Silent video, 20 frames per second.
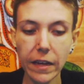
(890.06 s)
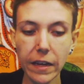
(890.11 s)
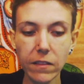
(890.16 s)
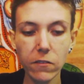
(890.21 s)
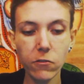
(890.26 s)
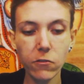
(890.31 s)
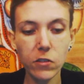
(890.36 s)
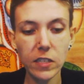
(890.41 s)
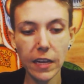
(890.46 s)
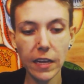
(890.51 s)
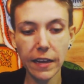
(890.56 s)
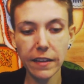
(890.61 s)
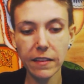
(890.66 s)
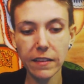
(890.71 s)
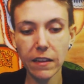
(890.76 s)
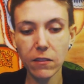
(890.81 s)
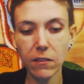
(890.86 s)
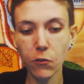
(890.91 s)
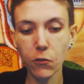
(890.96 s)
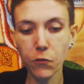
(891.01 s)
And they're
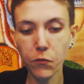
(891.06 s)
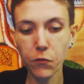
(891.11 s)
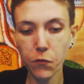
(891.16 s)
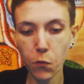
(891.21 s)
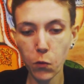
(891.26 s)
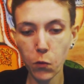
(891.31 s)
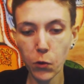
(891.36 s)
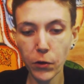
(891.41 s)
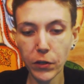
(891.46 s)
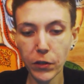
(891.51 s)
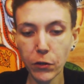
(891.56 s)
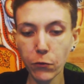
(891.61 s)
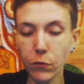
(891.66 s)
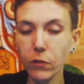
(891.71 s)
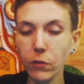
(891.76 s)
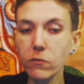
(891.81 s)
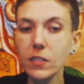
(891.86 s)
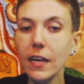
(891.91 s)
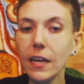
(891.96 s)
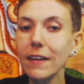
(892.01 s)
saying that they're for
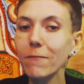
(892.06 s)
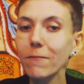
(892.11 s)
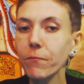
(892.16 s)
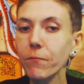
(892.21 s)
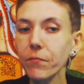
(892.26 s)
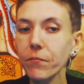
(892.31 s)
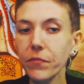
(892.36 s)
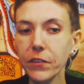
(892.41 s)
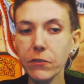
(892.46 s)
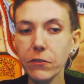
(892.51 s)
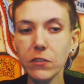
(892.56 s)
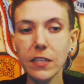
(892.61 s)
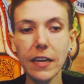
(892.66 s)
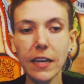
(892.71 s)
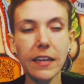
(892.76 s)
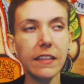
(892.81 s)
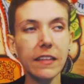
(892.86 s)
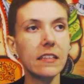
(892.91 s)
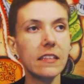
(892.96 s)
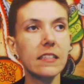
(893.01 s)
you. They're saying
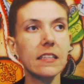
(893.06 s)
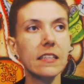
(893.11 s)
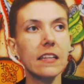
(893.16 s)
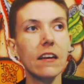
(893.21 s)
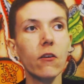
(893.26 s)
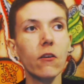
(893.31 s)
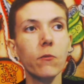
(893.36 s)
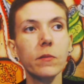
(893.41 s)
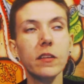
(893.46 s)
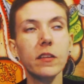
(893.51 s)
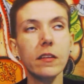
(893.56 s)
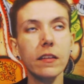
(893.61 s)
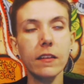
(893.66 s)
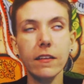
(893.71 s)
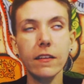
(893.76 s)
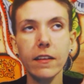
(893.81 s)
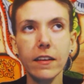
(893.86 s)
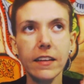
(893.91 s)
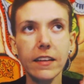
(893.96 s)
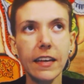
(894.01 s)
this
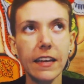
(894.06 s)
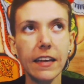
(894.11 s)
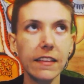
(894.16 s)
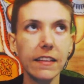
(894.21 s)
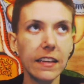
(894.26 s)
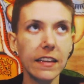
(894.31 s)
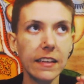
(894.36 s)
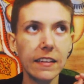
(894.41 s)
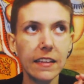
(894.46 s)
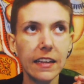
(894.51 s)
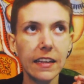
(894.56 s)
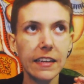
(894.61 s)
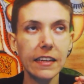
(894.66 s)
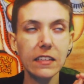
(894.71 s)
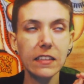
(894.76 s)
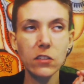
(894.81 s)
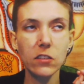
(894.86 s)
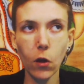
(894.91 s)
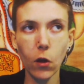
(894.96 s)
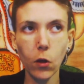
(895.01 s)
again,
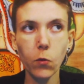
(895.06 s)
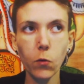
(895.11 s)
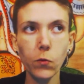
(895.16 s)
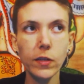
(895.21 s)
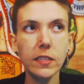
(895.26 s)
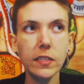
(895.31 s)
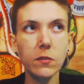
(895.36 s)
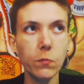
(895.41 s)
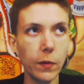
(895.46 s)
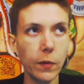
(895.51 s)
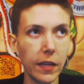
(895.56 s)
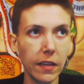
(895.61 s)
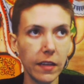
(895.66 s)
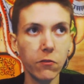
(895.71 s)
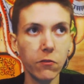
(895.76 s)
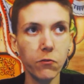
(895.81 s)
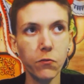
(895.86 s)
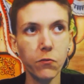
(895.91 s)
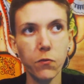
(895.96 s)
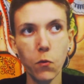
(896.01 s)
like it's always
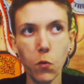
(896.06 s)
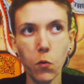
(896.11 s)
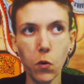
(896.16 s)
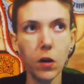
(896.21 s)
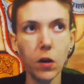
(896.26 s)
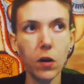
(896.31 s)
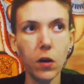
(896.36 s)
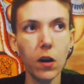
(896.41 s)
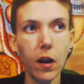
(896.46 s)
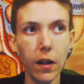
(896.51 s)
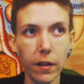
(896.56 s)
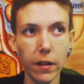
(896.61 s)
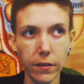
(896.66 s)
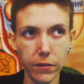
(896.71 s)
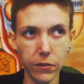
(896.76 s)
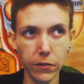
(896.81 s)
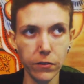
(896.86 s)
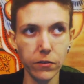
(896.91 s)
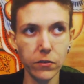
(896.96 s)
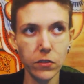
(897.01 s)
been for
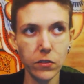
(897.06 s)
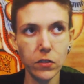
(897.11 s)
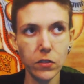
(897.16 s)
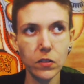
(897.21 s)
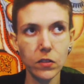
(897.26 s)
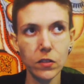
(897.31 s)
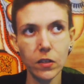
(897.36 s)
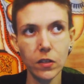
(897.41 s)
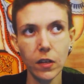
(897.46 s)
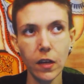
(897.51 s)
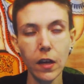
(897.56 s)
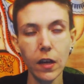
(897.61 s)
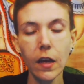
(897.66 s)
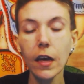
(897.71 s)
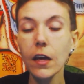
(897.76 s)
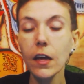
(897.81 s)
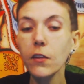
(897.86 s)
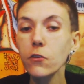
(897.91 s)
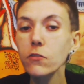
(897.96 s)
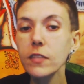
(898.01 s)
others.
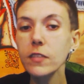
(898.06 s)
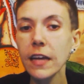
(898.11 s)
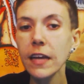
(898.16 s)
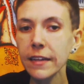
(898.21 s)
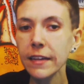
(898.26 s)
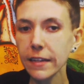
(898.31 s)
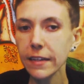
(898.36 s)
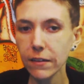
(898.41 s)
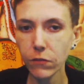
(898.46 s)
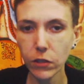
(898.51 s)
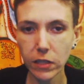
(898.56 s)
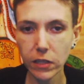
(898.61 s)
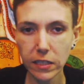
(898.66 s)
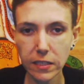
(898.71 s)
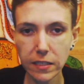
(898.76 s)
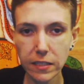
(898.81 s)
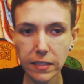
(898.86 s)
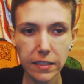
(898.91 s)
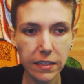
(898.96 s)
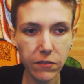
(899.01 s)
They're saying
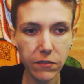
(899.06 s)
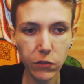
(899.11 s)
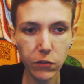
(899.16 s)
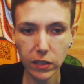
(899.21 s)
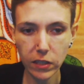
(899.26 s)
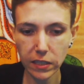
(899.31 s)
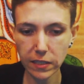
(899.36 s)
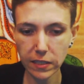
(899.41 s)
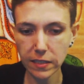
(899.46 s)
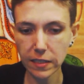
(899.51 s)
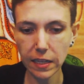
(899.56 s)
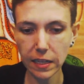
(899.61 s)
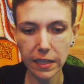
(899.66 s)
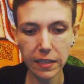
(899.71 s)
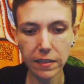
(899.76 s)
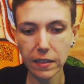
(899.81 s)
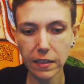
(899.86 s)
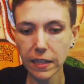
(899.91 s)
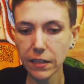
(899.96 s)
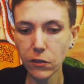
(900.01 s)
even this
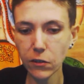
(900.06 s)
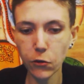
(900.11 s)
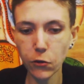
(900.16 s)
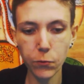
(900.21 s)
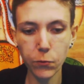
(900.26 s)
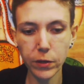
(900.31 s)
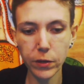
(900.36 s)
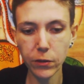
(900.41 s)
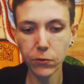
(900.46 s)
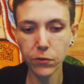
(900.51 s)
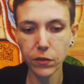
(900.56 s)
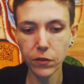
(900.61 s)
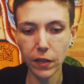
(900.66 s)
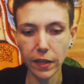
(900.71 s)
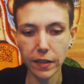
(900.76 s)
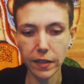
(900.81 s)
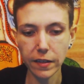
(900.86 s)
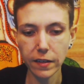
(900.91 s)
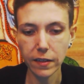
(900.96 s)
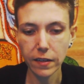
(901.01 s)
like career
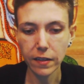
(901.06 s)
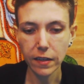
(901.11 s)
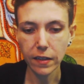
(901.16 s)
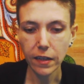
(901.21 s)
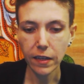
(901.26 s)
thing.